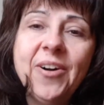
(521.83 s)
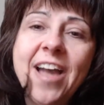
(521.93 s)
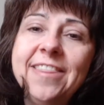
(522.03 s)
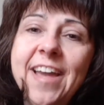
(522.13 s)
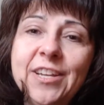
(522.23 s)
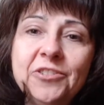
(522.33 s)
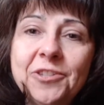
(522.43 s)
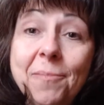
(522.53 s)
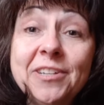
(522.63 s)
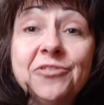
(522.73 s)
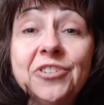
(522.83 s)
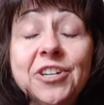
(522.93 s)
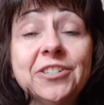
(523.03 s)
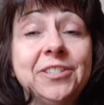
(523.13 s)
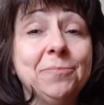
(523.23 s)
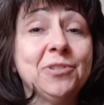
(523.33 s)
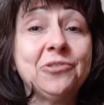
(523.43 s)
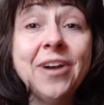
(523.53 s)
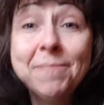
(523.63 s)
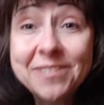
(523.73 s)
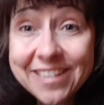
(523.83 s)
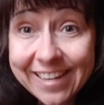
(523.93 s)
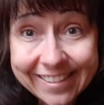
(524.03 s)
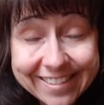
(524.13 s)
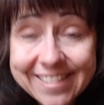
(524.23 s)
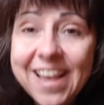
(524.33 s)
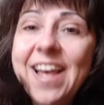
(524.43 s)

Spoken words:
I thank you so much for your subscriptions.